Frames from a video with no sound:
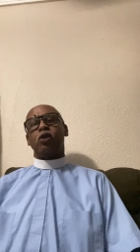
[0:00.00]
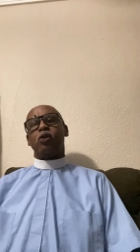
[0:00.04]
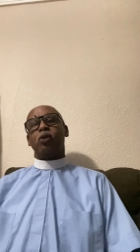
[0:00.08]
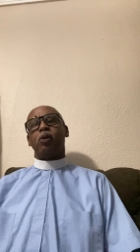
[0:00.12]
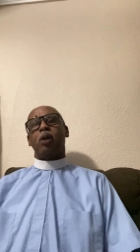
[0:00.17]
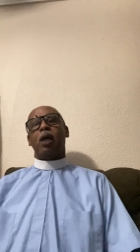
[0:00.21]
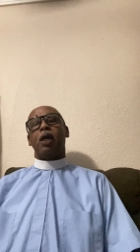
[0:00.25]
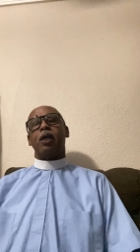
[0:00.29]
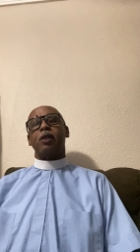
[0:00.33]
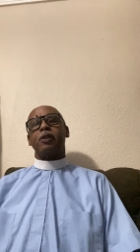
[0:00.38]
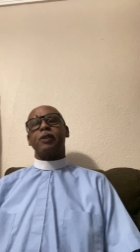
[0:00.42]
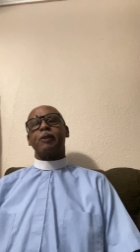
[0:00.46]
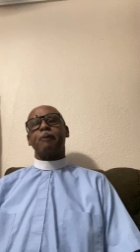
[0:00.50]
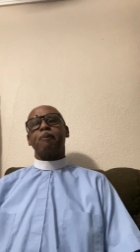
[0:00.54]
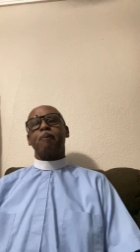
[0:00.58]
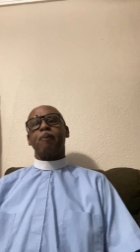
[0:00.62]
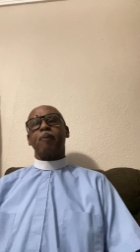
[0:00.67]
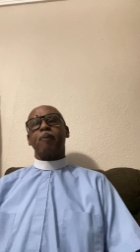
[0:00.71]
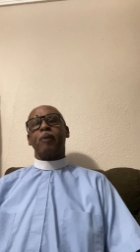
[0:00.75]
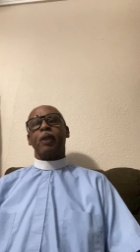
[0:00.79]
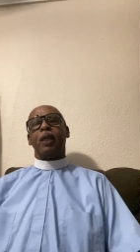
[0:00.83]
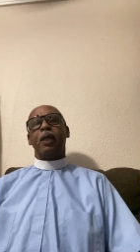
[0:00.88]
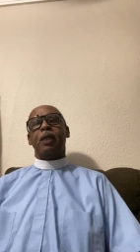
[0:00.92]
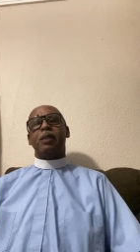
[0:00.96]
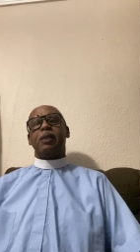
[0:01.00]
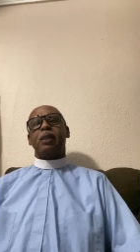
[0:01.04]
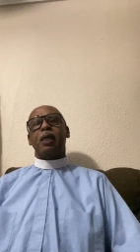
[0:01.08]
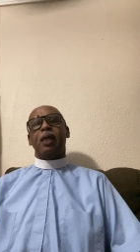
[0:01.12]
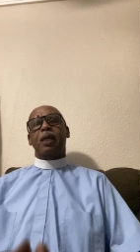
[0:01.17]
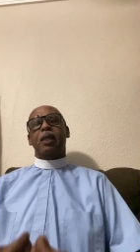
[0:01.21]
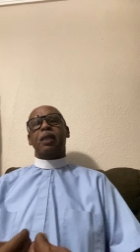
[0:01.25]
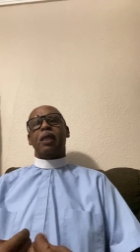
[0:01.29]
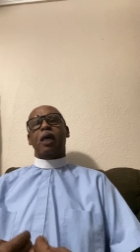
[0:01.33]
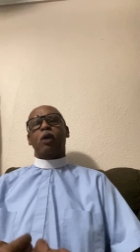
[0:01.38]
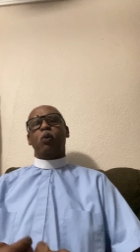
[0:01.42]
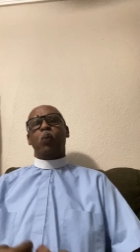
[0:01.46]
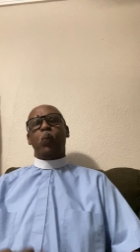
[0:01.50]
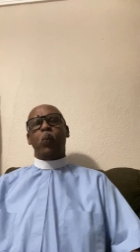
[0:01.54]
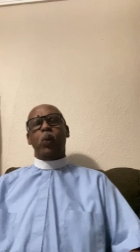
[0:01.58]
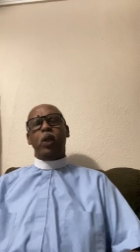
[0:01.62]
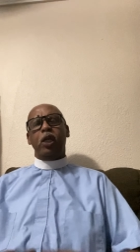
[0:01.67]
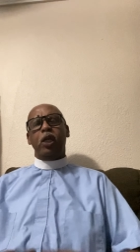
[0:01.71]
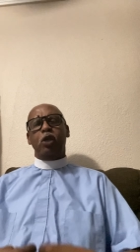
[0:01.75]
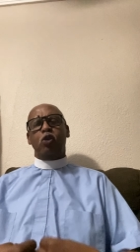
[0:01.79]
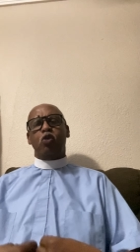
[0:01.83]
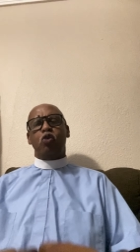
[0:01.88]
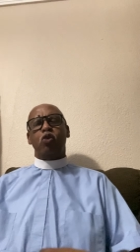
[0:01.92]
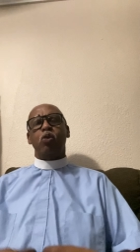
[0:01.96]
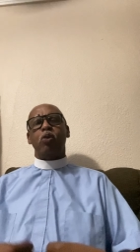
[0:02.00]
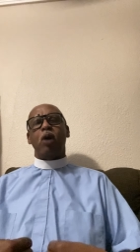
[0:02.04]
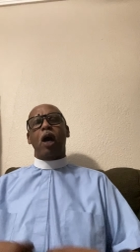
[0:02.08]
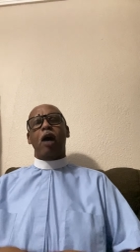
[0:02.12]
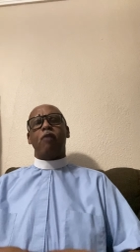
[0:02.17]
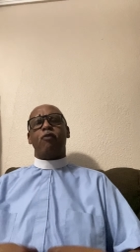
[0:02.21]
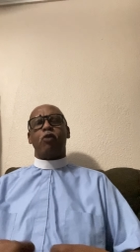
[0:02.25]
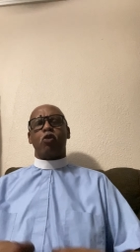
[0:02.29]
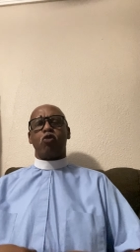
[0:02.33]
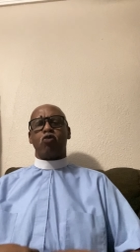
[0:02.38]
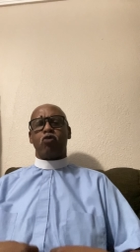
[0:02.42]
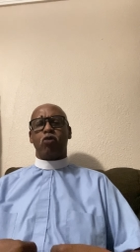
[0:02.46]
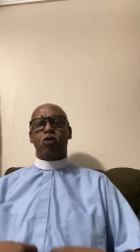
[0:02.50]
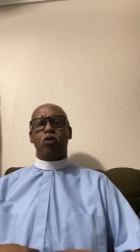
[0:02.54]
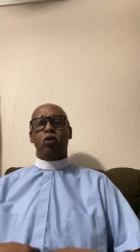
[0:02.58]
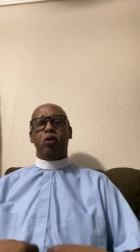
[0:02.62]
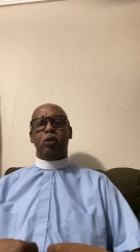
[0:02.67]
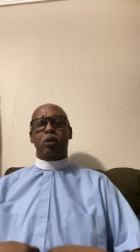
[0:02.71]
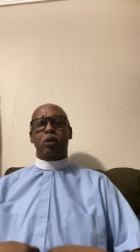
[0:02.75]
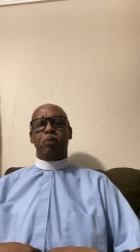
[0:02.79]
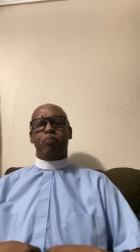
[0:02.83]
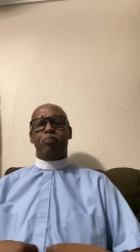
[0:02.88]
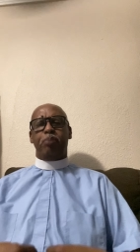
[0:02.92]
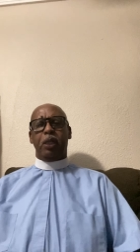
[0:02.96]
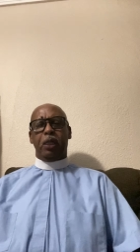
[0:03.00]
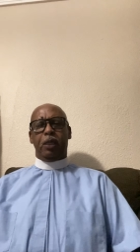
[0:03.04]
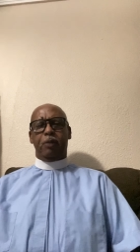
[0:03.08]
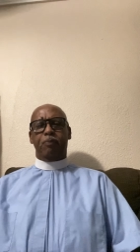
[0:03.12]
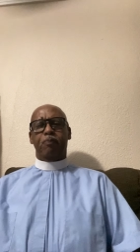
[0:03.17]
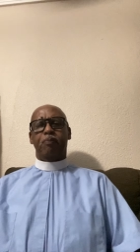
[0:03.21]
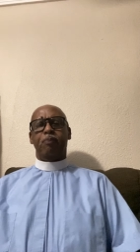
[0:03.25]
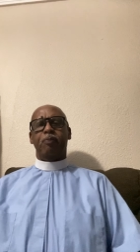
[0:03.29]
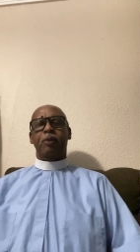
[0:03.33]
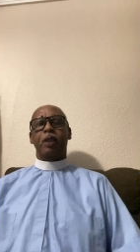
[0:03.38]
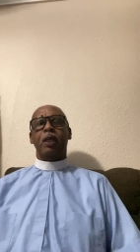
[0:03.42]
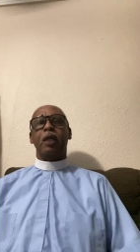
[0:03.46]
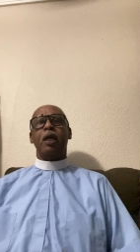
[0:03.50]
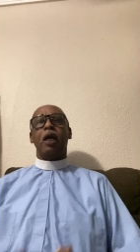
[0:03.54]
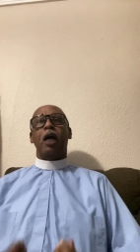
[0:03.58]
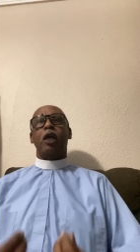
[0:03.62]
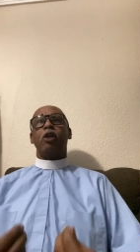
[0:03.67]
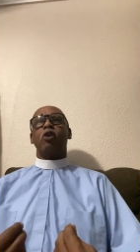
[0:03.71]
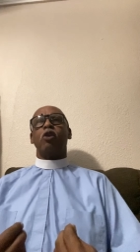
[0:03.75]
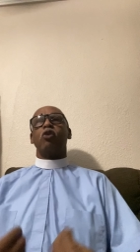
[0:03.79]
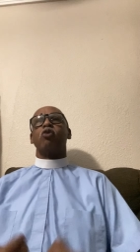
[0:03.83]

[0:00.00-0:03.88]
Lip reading: to us. He's saying that we too have a role to play. And the